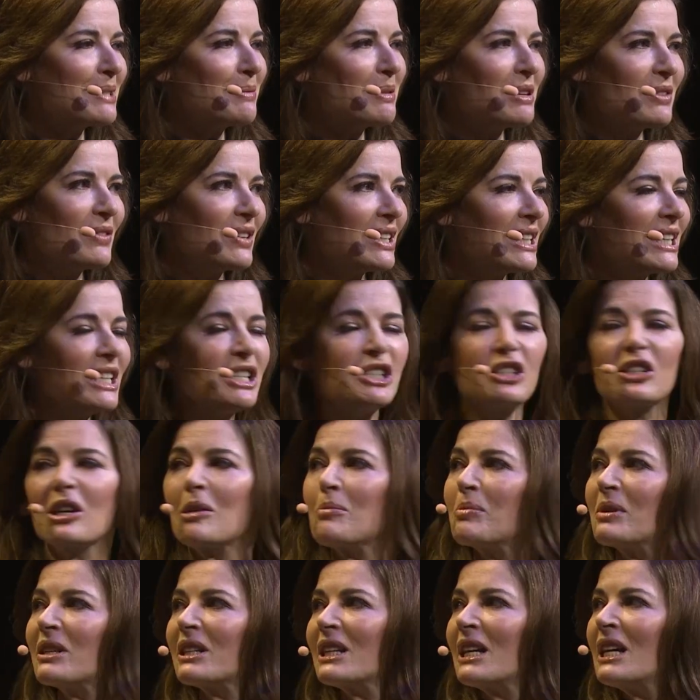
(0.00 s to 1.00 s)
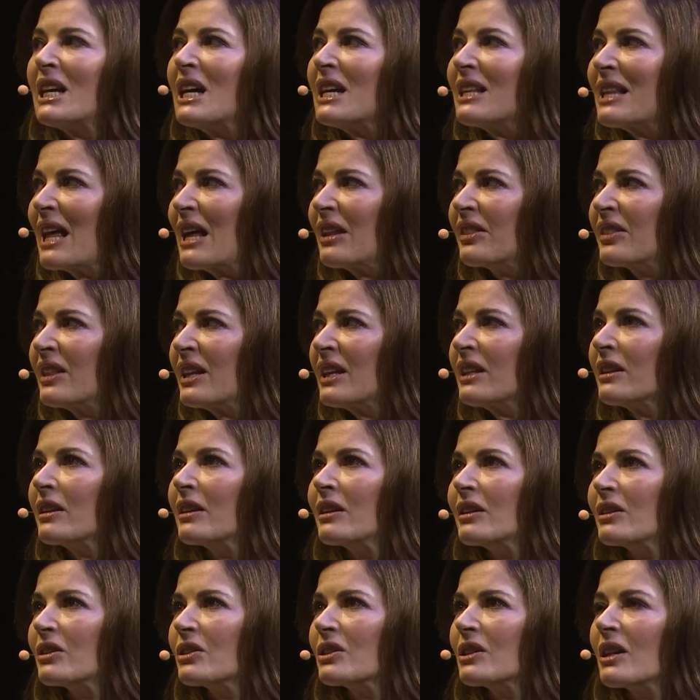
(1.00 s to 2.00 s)
a bit of a cliche, but that thing
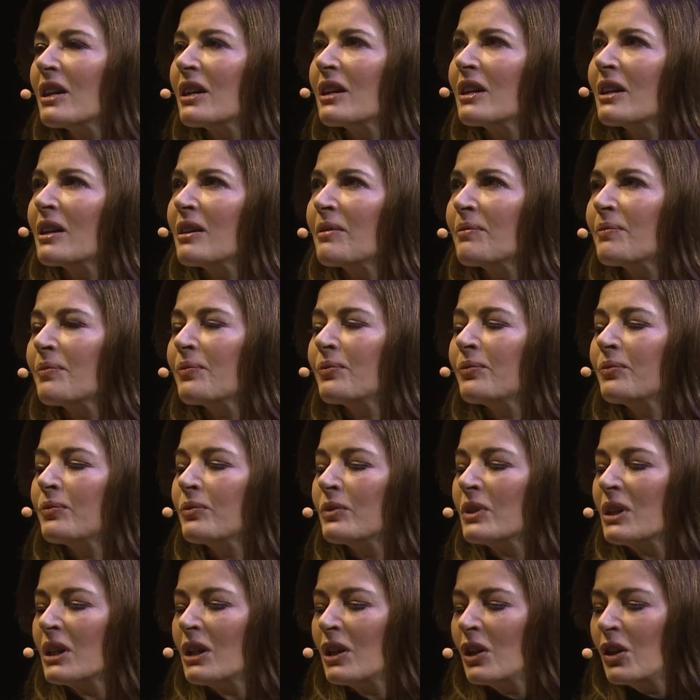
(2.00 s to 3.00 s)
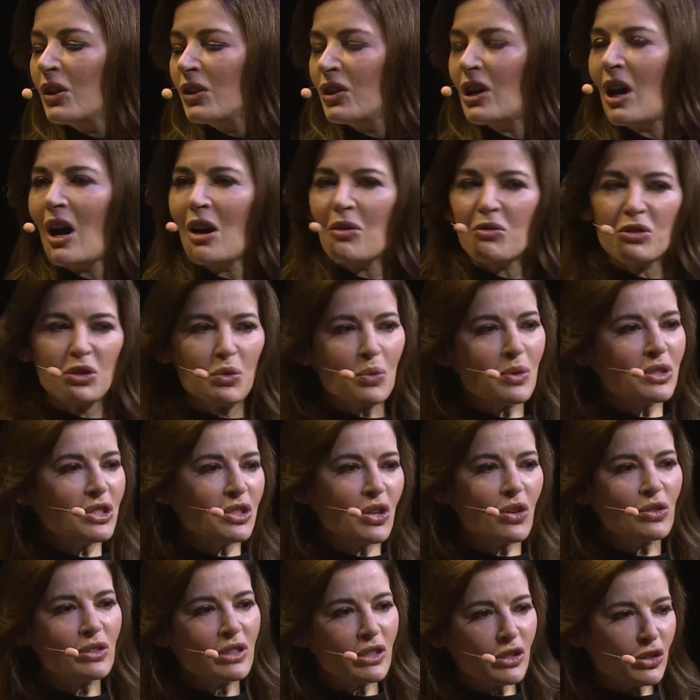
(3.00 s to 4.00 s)
that I was always
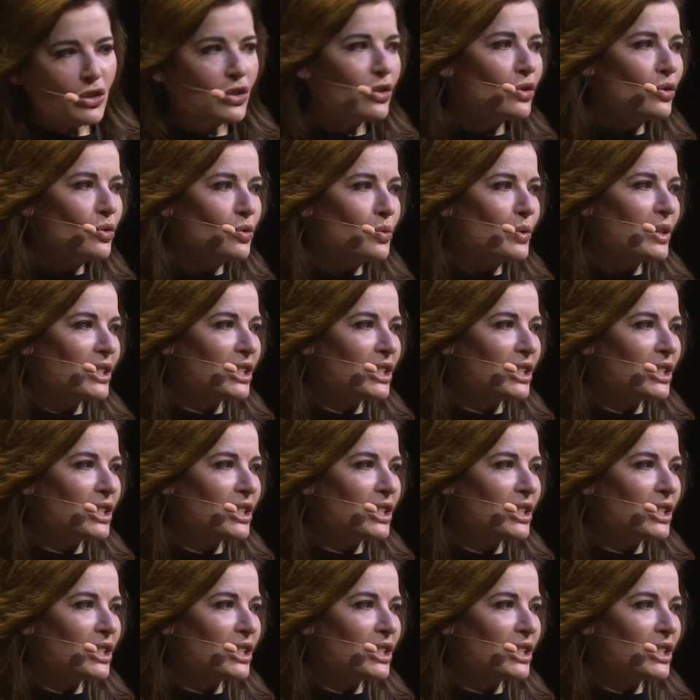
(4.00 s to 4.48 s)
told at school,